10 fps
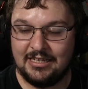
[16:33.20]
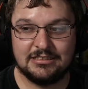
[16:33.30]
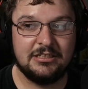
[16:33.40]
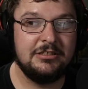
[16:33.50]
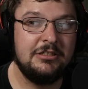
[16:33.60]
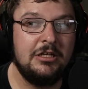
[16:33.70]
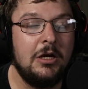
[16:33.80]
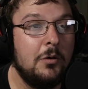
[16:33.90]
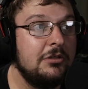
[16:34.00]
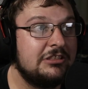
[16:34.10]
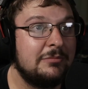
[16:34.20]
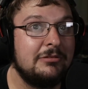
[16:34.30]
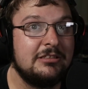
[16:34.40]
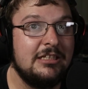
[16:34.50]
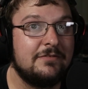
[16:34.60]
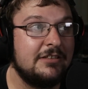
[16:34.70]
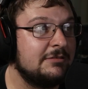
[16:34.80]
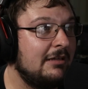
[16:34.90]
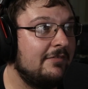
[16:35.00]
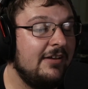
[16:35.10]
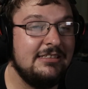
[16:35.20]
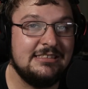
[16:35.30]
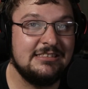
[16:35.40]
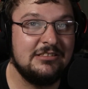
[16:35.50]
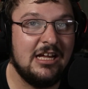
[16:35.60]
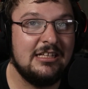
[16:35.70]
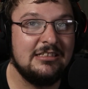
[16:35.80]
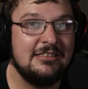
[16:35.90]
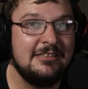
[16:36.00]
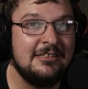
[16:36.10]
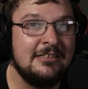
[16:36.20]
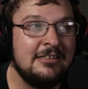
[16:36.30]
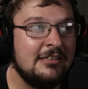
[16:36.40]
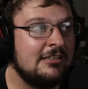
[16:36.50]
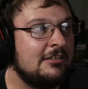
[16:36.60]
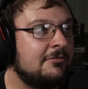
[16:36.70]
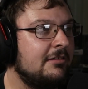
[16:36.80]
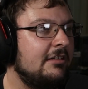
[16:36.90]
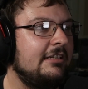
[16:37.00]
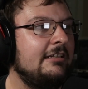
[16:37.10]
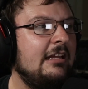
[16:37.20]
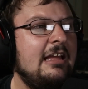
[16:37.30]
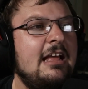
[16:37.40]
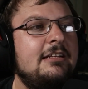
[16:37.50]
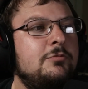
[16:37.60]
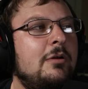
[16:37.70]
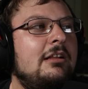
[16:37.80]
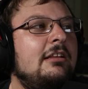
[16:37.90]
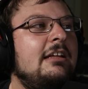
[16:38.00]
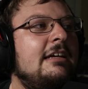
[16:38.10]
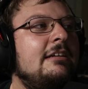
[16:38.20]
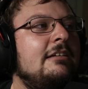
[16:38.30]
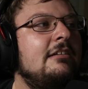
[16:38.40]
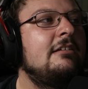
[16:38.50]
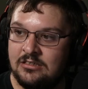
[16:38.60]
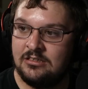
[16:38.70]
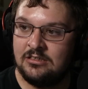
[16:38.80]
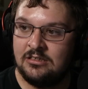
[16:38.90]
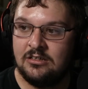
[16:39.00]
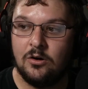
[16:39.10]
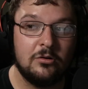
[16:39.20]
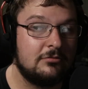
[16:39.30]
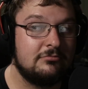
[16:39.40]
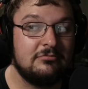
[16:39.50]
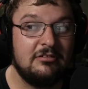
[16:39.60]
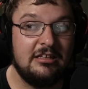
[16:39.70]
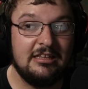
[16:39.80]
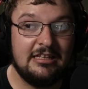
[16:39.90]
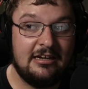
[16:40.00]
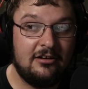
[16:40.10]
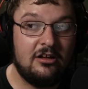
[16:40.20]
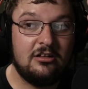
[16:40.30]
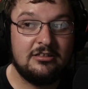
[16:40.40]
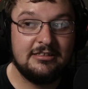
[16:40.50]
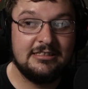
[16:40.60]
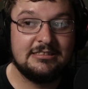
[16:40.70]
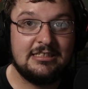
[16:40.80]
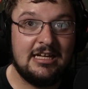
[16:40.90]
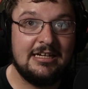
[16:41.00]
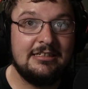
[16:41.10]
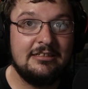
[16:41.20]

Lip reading: a noticeable difference. My face is not really as well lit, or really lit at all on this side.